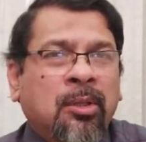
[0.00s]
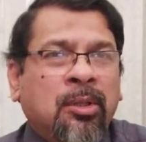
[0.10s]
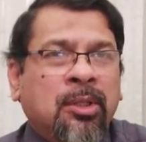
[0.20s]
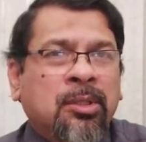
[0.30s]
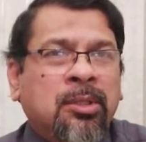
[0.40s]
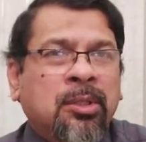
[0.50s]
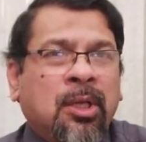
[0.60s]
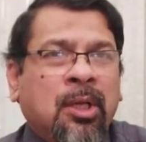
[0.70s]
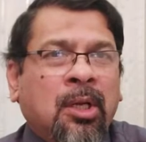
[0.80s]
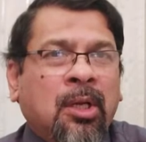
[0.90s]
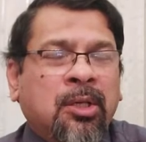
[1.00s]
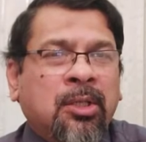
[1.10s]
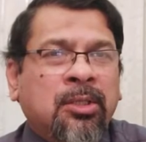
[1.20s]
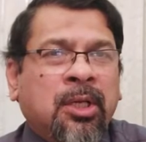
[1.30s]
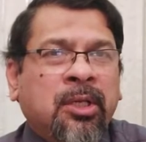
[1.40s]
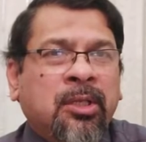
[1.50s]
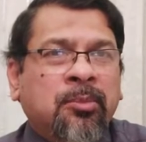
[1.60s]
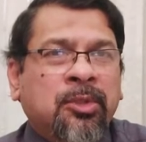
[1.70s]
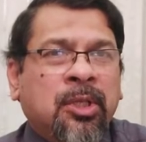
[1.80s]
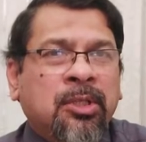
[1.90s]
These
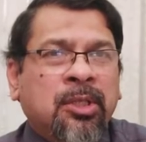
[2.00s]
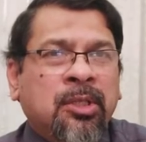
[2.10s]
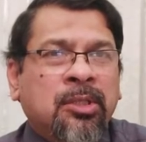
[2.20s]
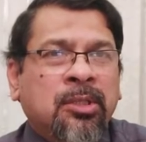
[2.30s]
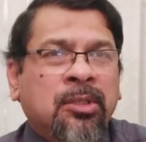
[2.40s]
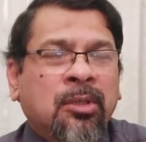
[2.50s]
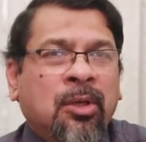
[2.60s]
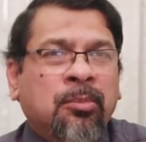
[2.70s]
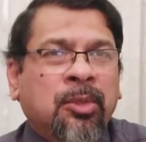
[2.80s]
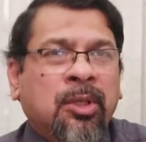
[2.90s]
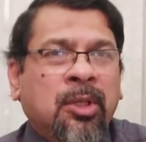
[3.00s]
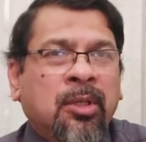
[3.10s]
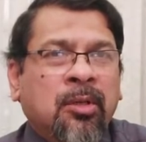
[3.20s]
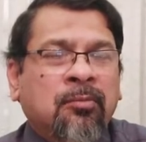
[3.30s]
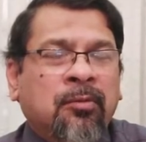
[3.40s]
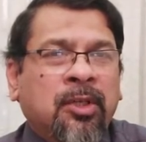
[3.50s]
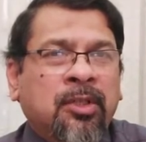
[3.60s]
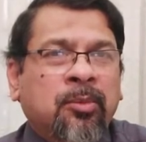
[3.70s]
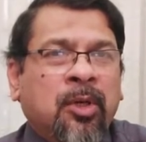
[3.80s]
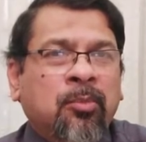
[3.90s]
degenerative changes of the
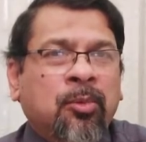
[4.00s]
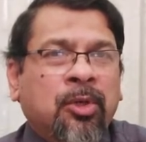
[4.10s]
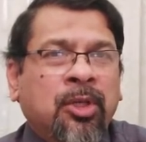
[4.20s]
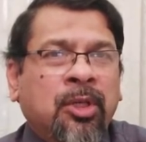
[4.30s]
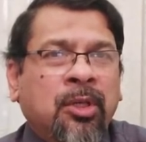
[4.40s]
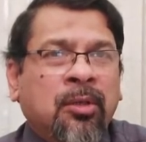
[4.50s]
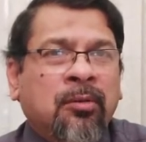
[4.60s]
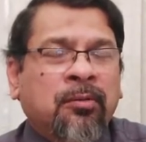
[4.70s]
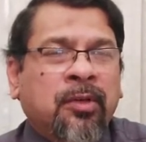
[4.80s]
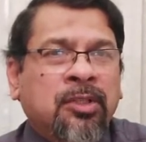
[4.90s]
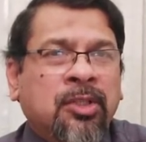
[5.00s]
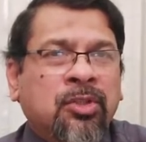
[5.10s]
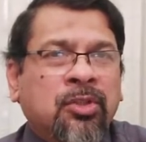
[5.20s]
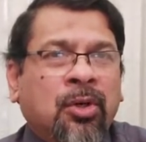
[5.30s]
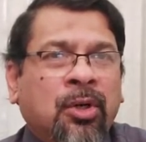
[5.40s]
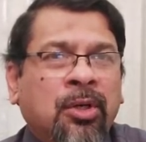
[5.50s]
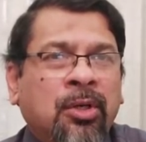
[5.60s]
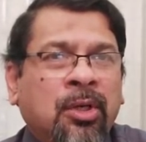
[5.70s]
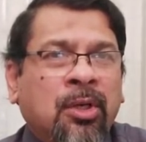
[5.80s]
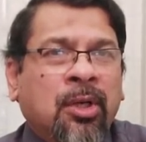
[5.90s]
vertebral body, facet joint,
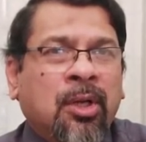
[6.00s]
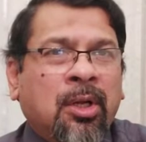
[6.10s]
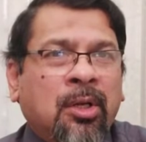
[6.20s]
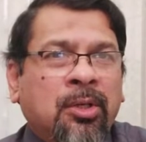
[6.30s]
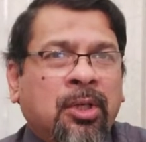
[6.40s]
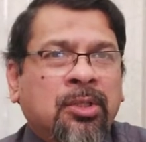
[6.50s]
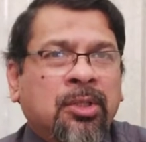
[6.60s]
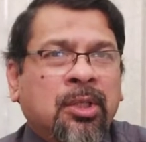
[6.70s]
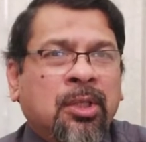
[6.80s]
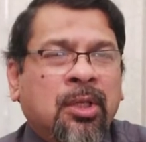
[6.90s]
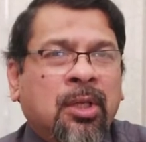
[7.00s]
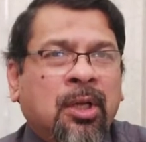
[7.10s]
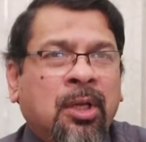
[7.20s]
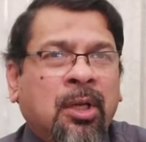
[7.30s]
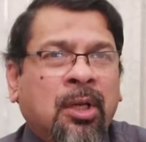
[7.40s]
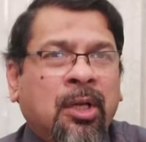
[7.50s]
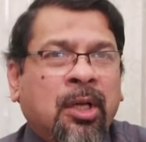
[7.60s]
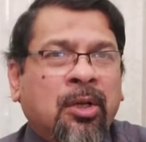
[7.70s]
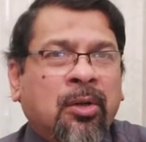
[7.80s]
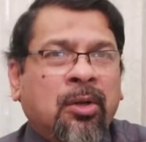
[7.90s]
disc
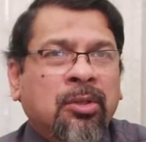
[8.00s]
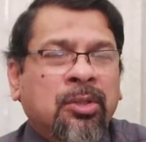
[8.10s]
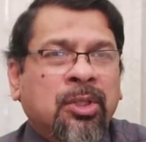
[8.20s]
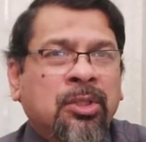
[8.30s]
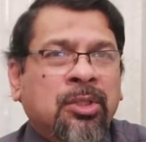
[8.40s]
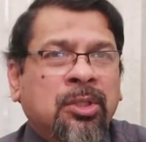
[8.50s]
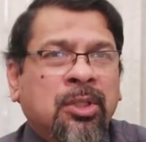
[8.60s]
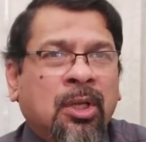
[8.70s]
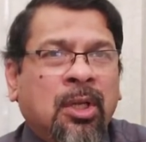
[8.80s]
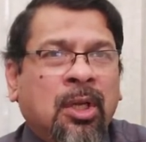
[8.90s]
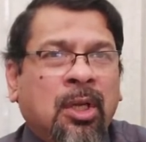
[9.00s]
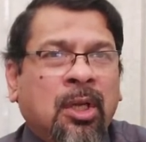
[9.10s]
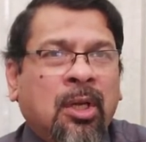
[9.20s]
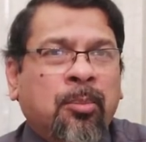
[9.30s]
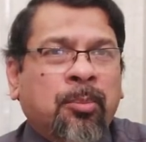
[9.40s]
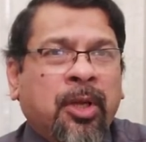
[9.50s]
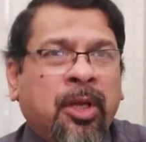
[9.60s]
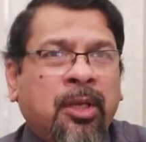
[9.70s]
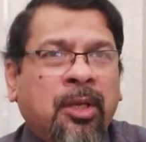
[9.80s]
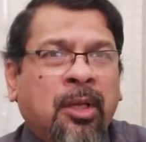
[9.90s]
can cause this
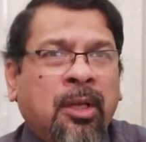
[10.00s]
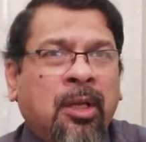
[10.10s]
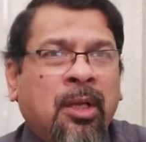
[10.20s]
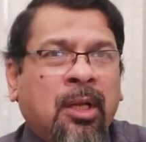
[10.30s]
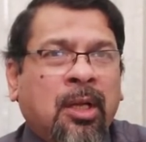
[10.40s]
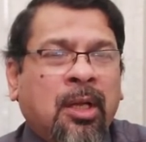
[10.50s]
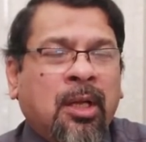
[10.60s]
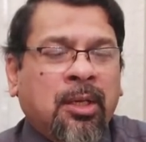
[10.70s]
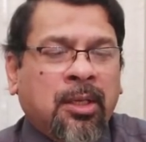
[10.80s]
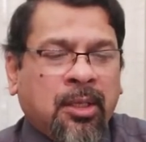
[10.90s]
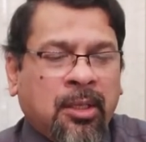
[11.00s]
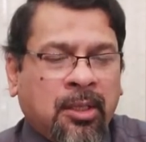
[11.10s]
pain, and